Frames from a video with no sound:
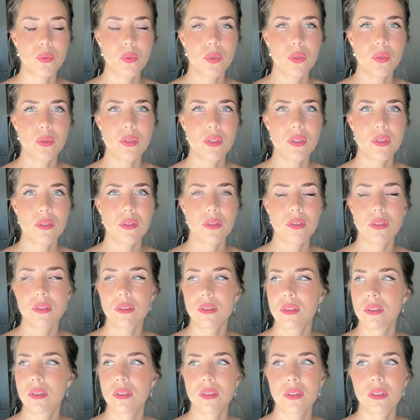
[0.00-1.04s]
Route.
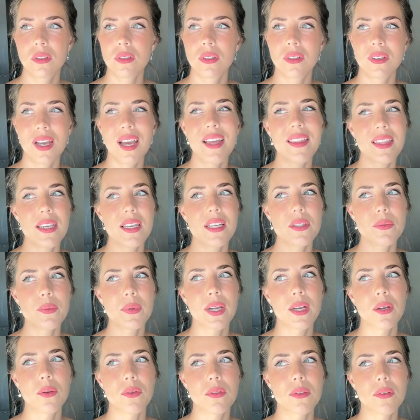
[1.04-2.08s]
I think it's
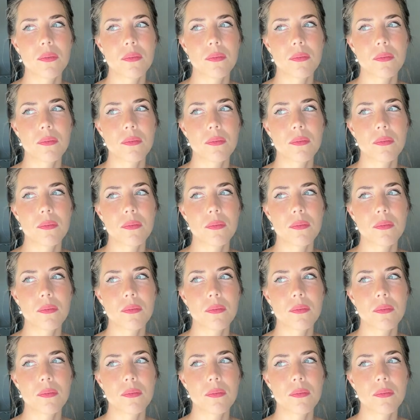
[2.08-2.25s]
route.